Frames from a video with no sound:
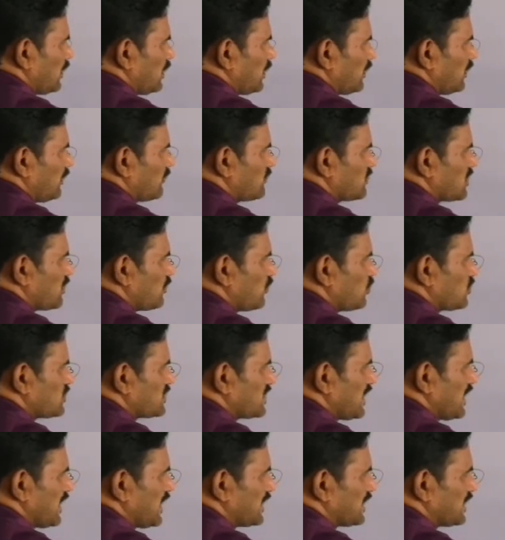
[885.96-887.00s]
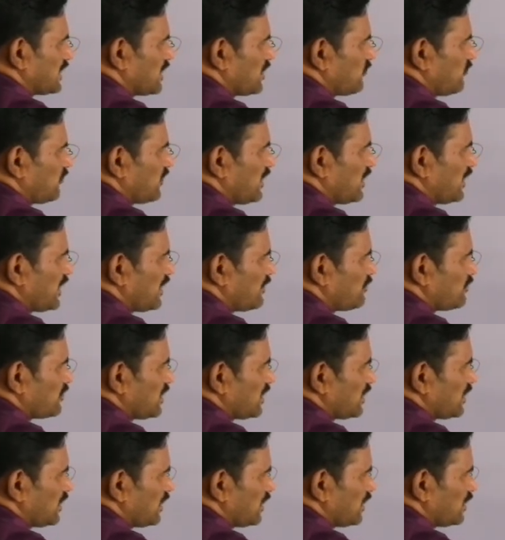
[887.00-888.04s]
If suppose electric field I am
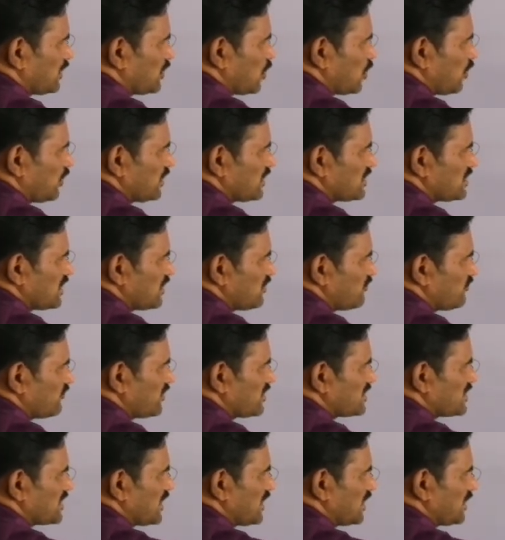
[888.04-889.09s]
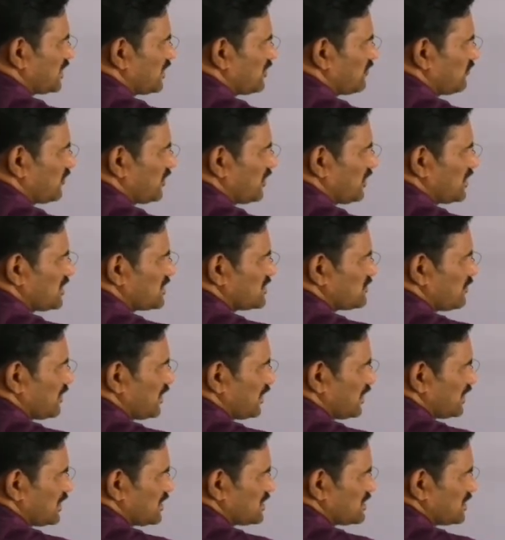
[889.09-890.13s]
taking that on the surface, electric field is
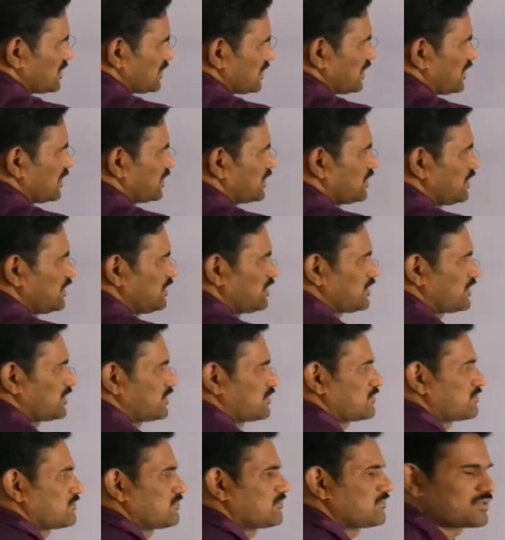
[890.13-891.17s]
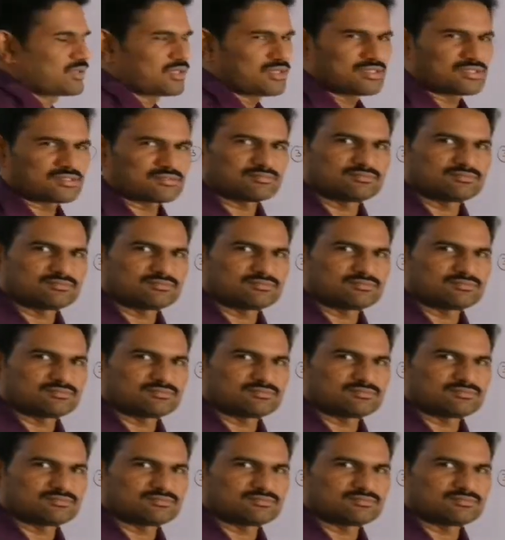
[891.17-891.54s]
making certain angle here, right?